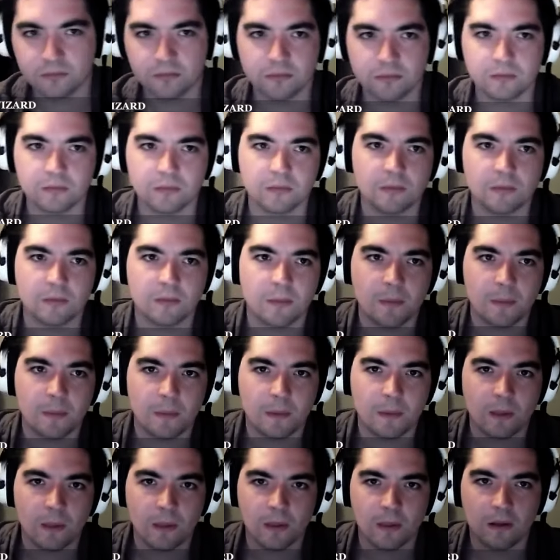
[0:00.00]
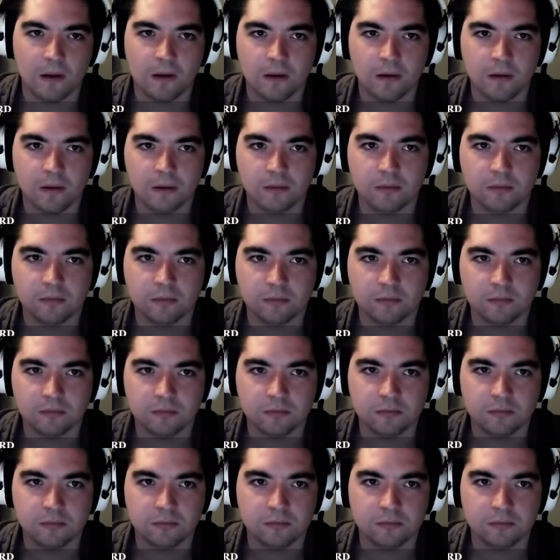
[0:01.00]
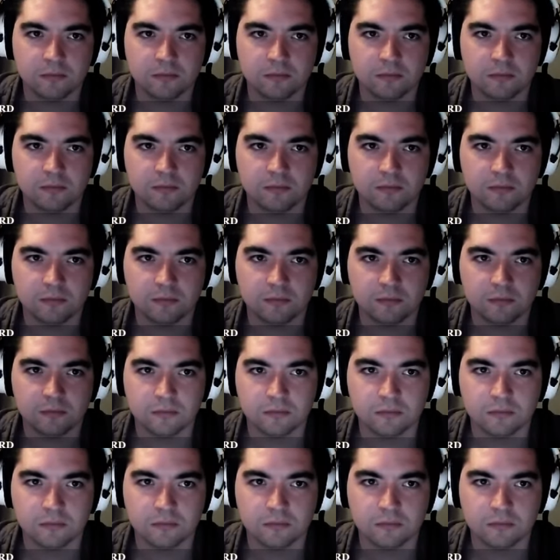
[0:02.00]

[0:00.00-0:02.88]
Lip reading: (not speaking)